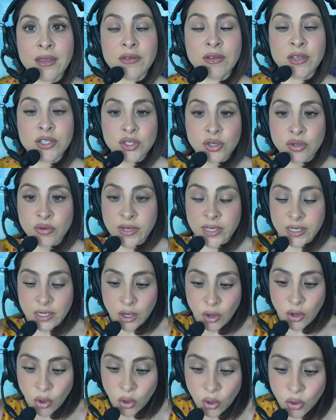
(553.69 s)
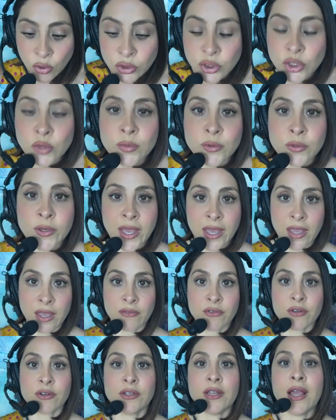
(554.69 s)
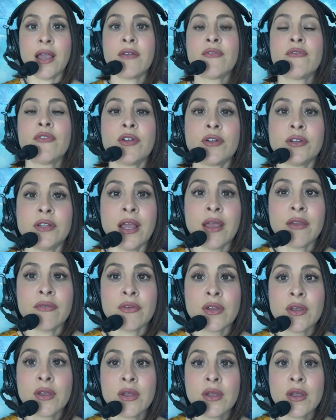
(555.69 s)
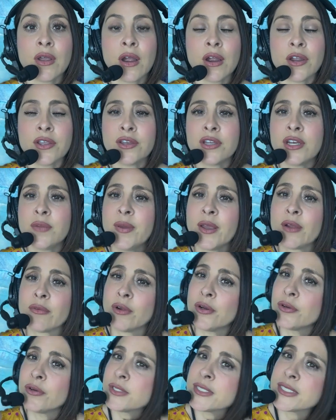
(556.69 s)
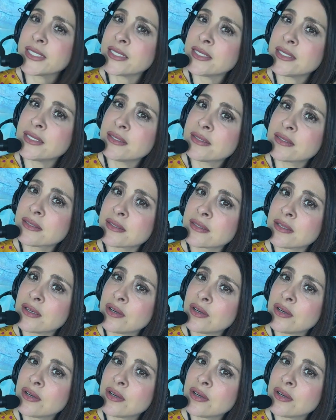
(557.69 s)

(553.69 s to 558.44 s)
You get to create a whole new bouquet of your life, for your life. Are you going to pick roses?